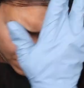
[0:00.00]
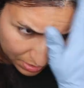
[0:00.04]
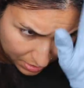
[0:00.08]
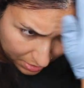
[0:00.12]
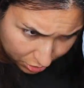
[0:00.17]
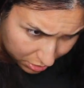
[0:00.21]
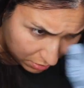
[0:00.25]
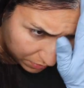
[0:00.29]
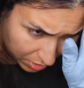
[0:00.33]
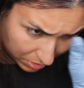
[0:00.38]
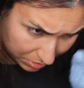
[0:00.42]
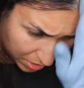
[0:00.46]

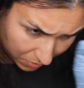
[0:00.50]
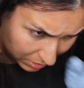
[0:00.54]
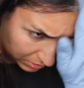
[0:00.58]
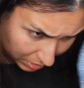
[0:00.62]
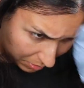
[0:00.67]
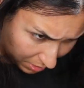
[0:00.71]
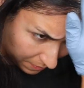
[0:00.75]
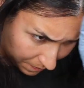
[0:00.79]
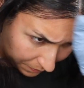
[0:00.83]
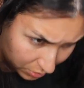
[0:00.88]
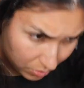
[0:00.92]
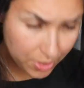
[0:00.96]
have
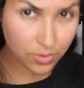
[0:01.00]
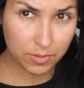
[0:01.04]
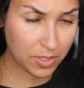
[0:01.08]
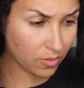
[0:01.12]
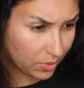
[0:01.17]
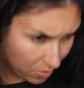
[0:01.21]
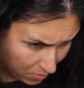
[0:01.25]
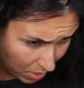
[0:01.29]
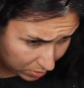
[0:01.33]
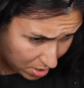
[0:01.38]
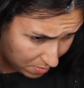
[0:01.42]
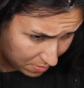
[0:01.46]
the dye a
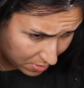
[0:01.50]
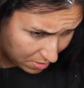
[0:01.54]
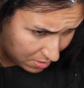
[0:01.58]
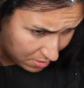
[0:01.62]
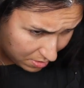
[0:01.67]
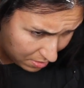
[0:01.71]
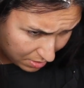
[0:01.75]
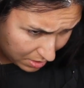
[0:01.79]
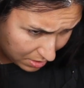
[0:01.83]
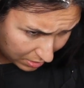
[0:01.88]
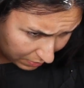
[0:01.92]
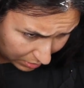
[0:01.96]
lot
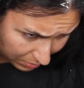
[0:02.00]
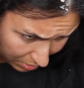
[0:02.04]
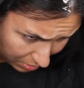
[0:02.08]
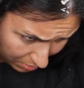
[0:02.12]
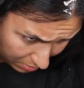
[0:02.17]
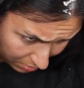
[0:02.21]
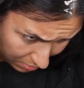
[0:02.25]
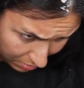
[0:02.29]
longer